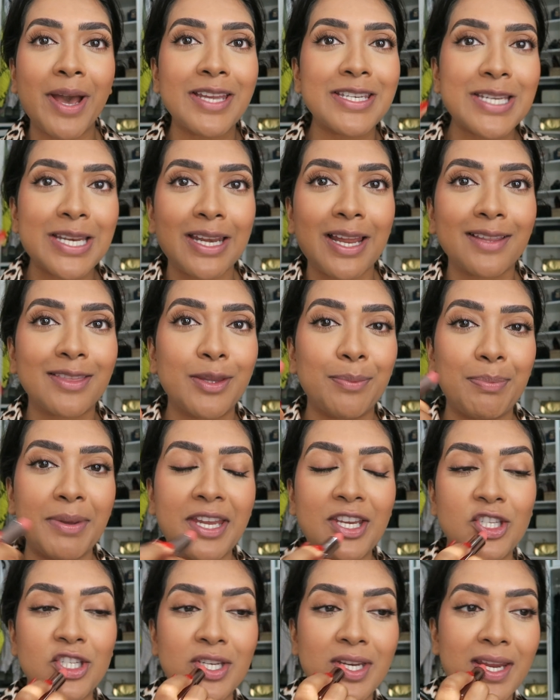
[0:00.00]
I did like the
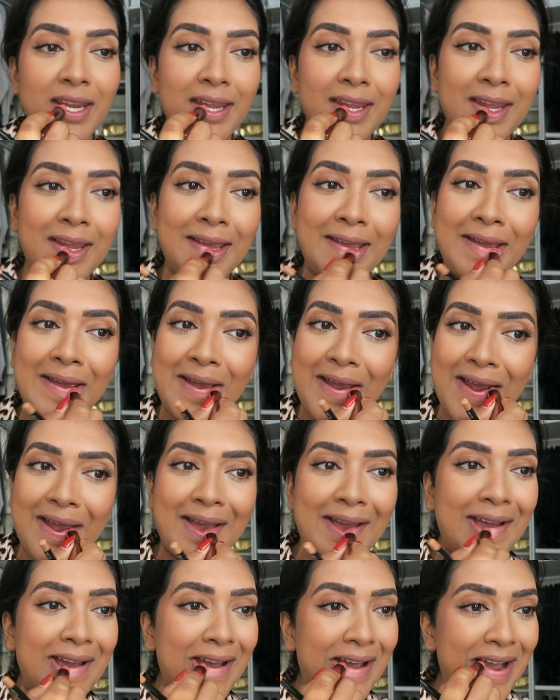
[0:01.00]
peachy
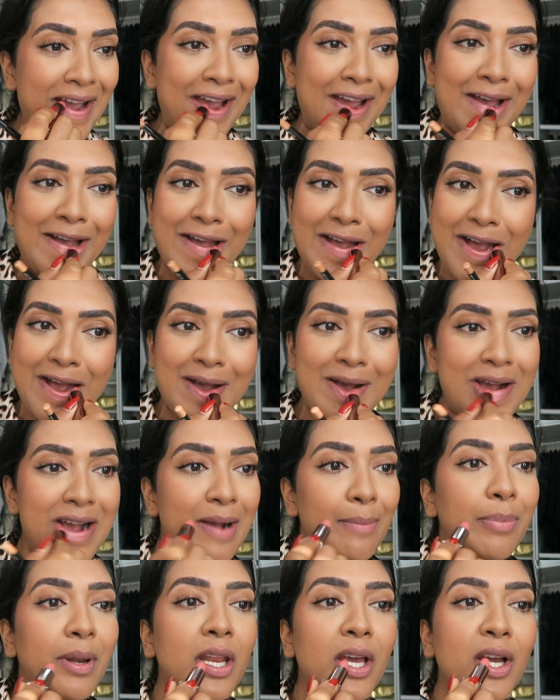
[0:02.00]

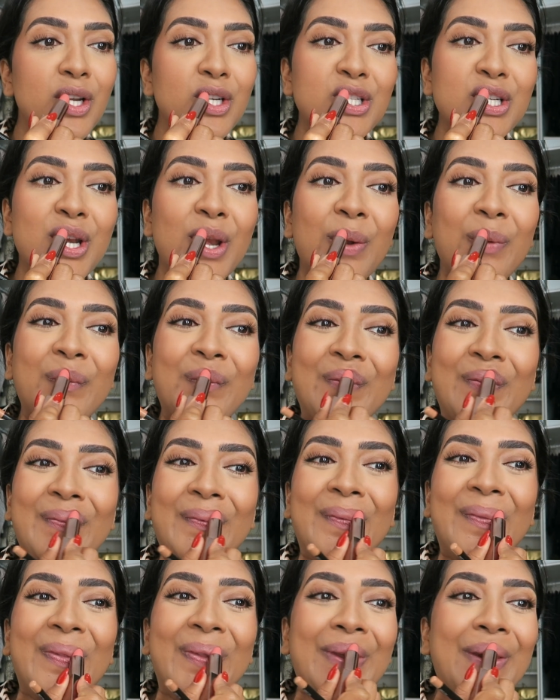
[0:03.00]
blush.
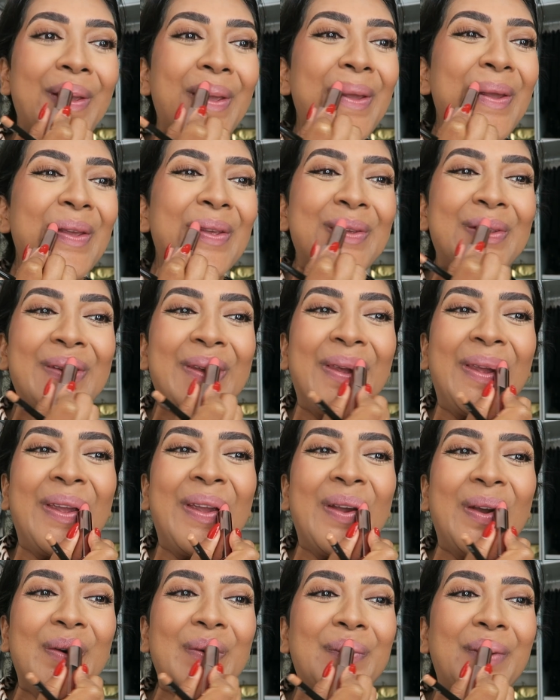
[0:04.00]

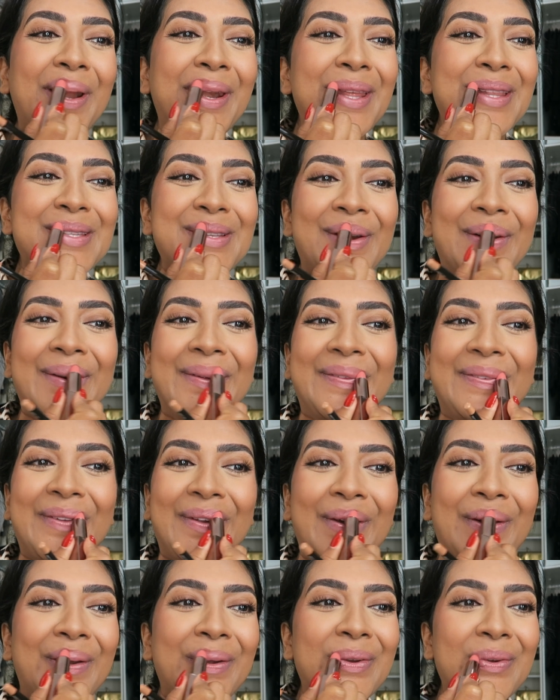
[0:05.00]
See, when it's on its
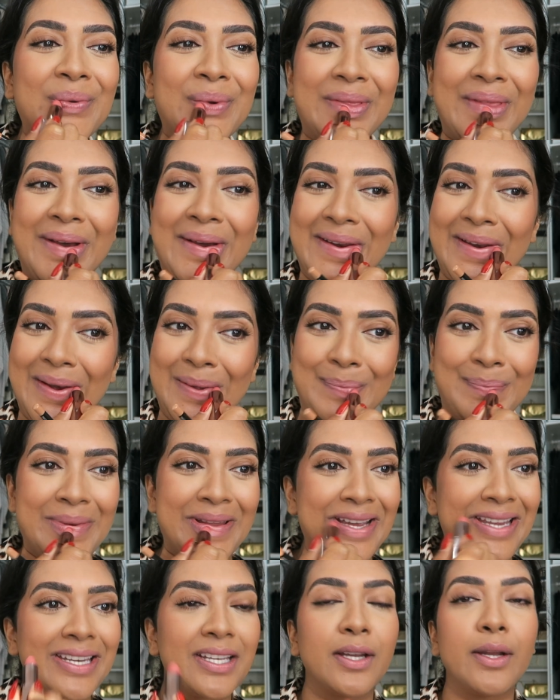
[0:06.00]
own without a lip
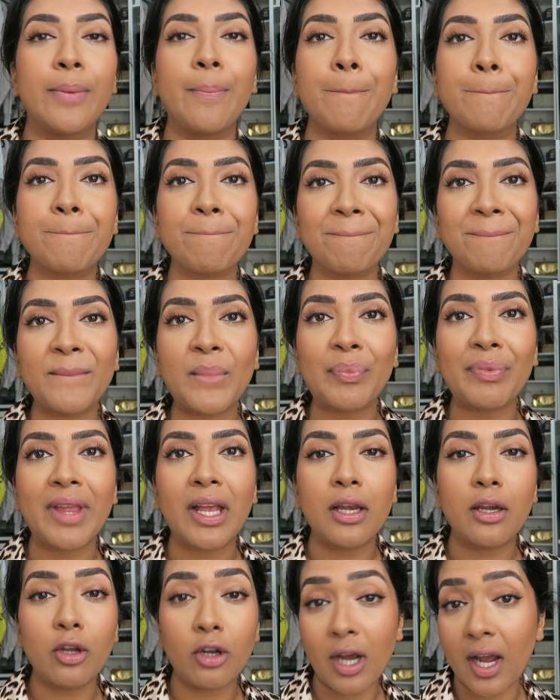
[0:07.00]
liner,
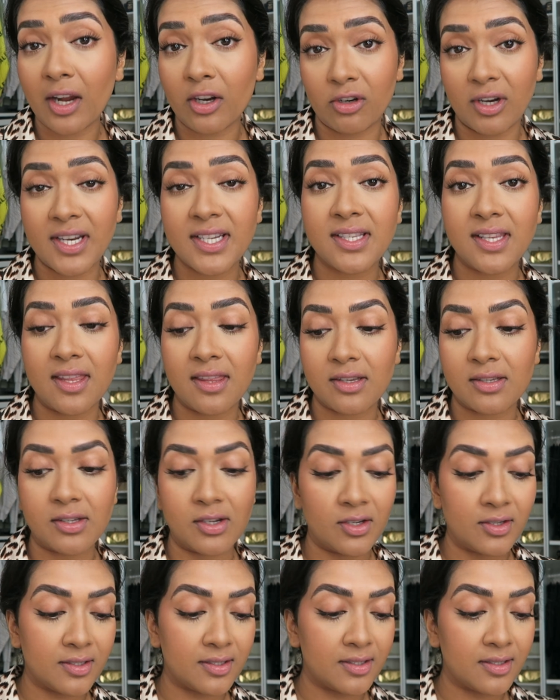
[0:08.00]
look how crazy this
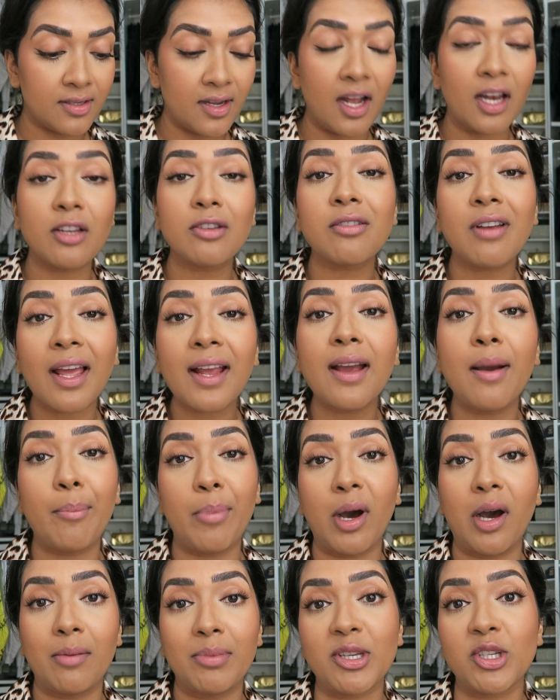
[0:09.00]
looks. I look like a
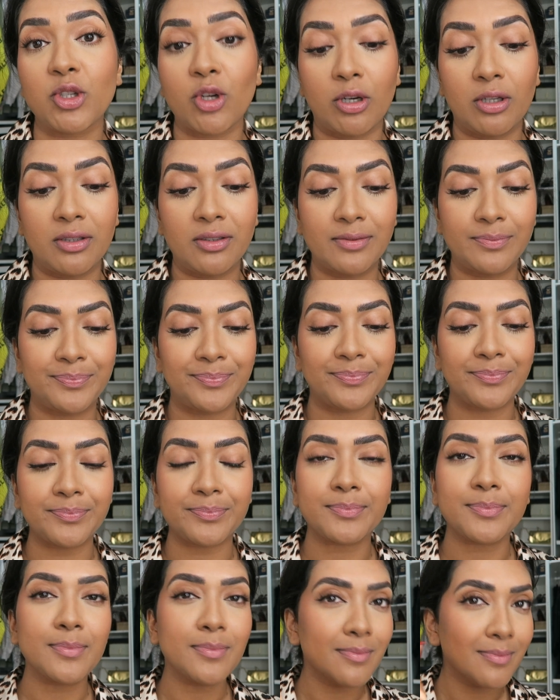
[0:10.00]
Barbie doll.
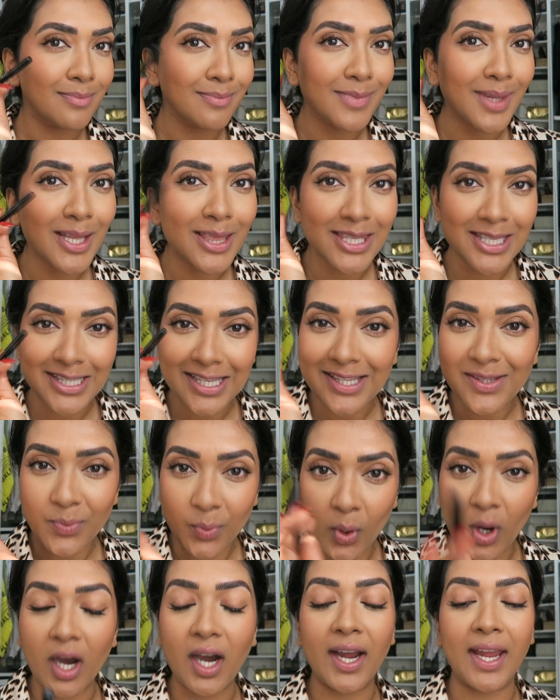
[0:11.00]
This is
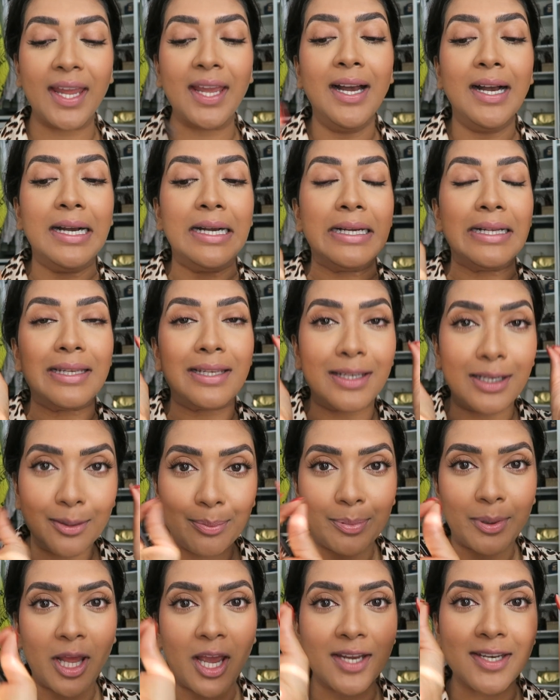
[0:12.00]
why
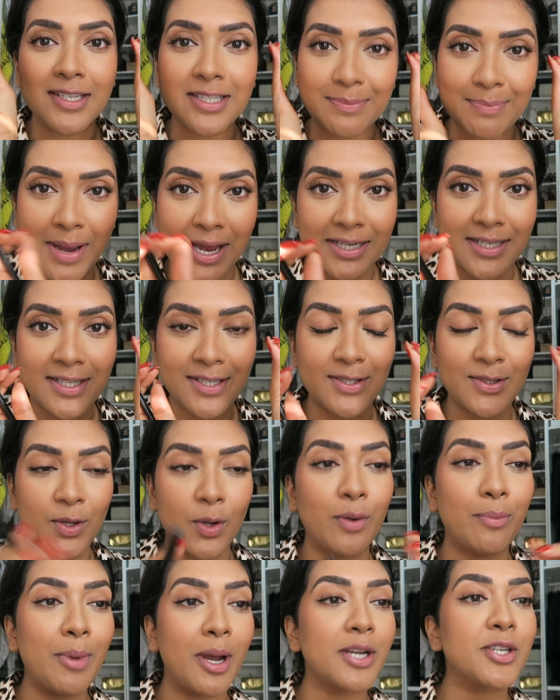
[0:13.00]
lip liners matter
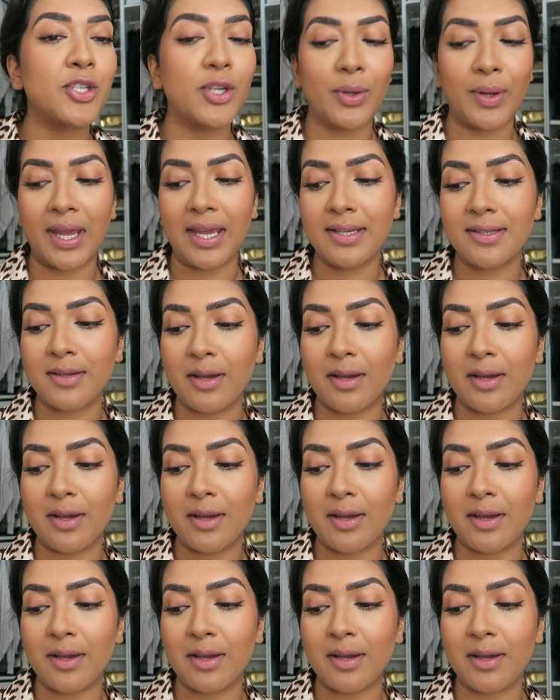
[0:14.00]
so much, okay?